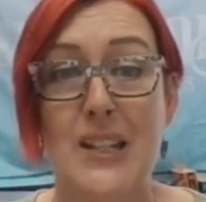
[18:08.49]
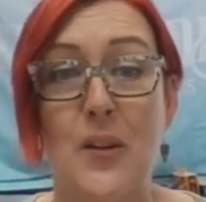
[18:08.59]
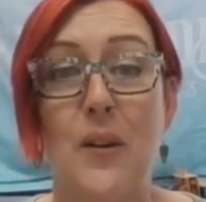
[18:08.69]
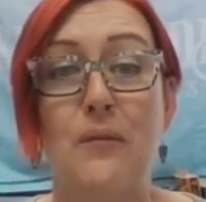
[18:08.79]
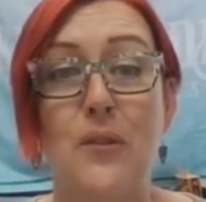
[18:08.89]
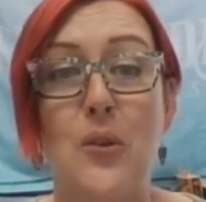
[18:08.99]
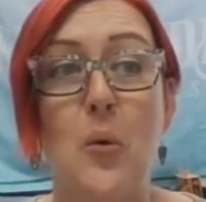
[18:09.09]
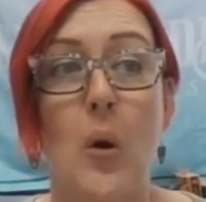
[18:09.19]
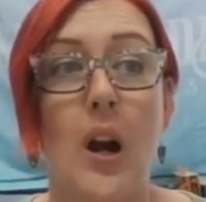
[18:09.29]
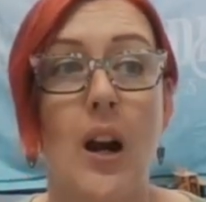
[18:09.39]
So if
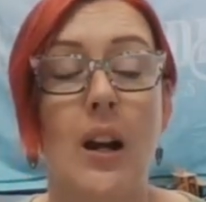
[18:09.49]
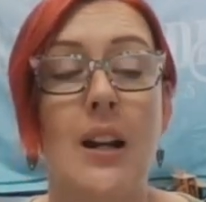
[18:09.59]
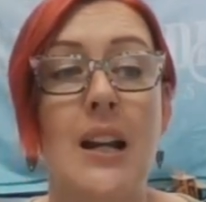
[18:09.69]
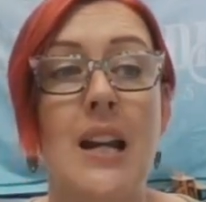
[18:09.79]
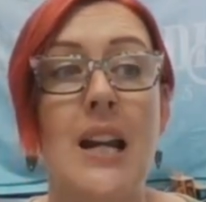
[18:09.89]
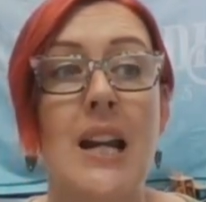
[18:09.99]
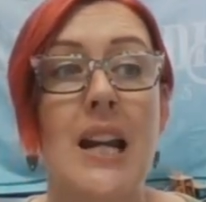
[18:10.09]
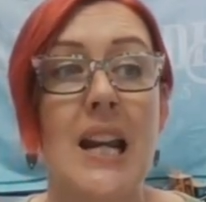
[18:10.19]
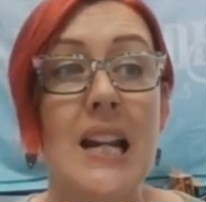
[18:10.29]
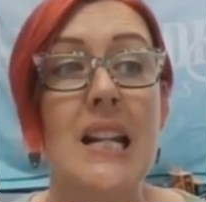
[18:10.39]
you are
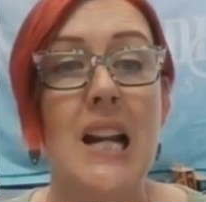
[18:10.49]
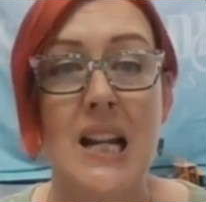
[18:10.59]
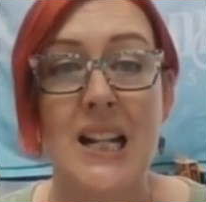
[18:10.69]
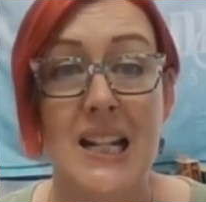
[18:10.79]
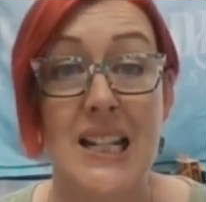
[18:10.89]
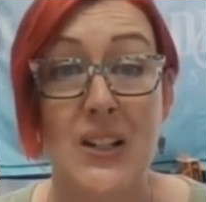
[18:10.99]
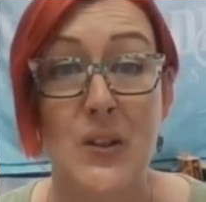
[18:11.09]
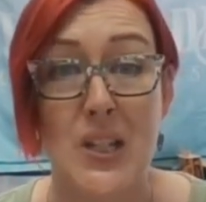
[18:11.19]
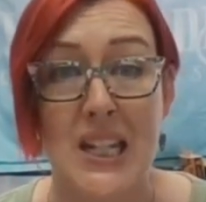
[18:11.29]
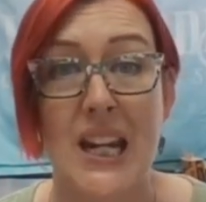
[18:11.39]
in an unideal
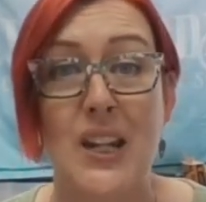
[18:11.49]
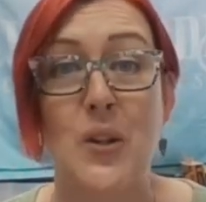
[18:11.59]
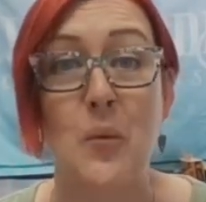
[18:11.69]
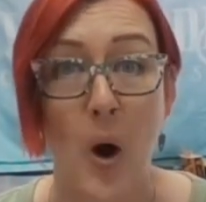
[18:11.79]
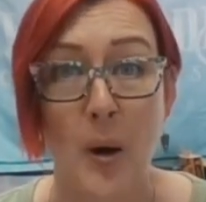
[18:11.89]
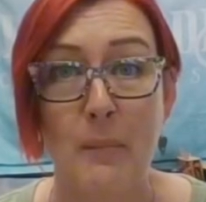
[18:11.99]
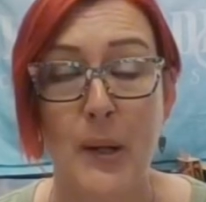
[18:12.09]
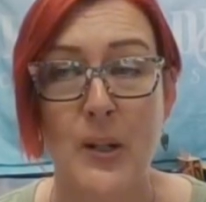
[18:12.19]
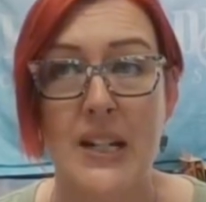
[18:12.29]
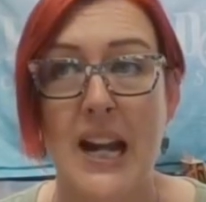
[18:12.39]
state, you are
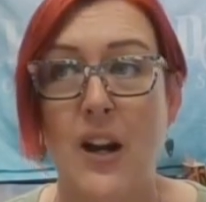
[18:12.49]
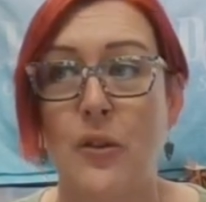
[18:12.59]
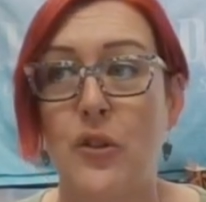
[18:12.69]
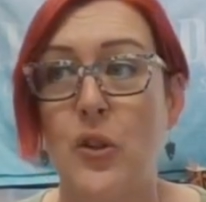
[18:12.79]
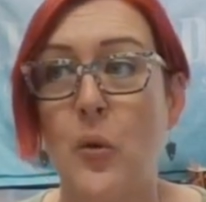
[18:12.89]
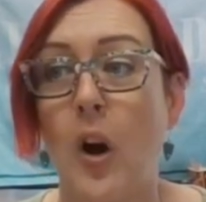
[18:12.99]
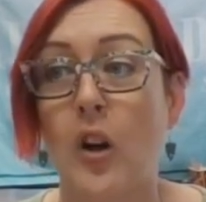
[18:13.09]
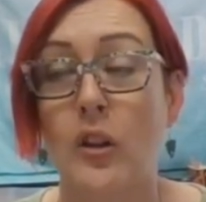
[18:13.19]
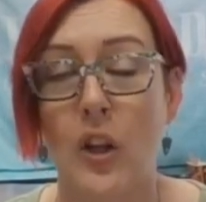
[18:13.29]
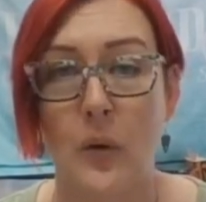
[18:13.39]
burned out, you
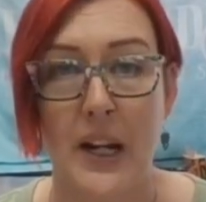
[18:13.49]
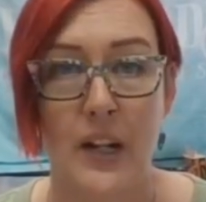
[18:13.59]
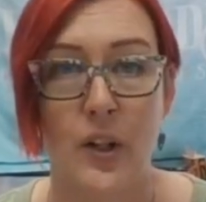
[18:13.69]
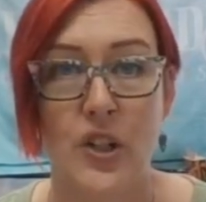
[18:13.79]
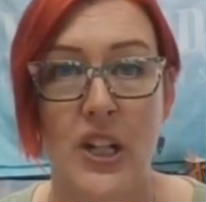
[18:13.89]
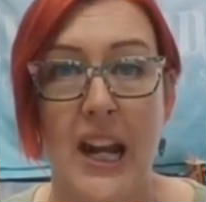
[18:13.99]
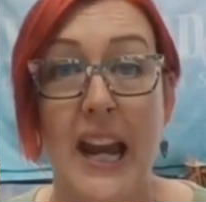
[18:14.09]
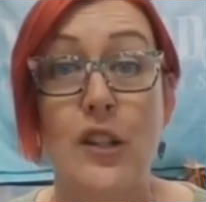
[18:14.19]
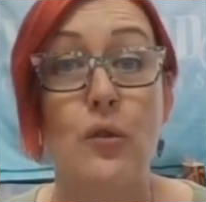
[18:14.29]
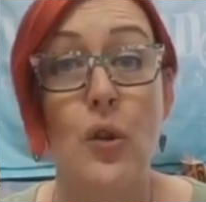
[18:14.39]
are low energy,
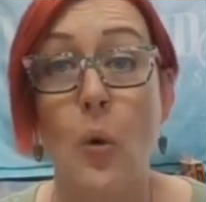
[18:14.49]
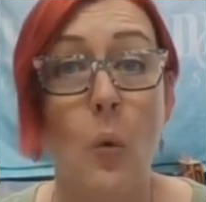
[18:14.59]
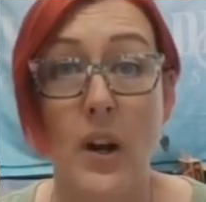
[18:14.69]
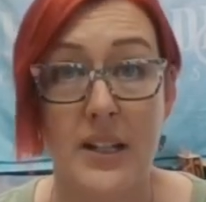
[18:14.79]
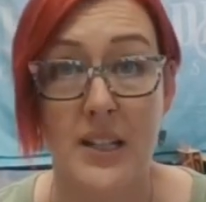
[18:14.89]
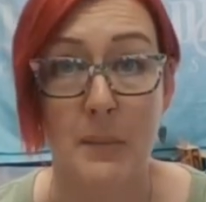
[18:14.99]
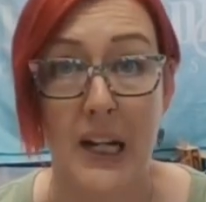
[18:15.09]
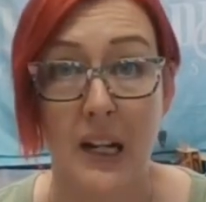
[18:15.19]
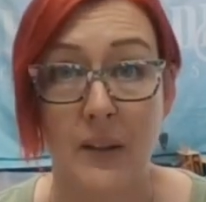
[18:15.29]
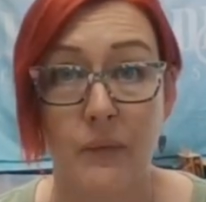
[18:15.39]
and you don't want to
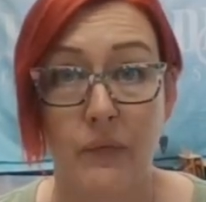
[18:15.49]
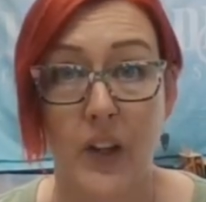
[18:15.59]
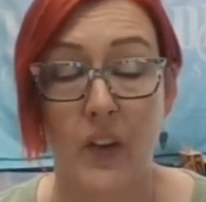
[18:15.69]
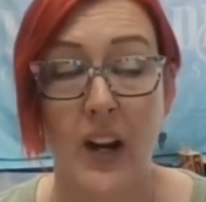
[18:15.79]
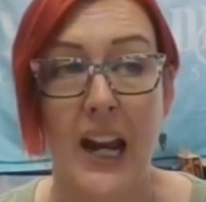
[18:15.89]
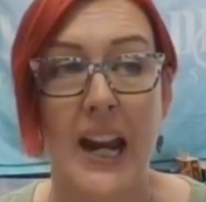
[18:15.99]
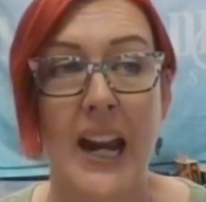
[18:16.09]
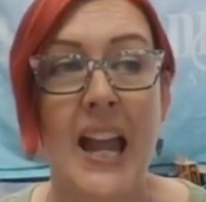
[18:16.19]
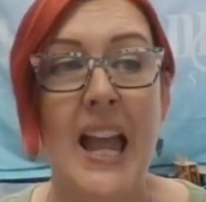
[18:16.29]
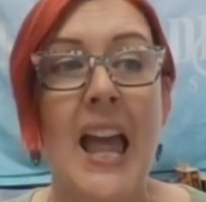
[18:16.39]
be, okay?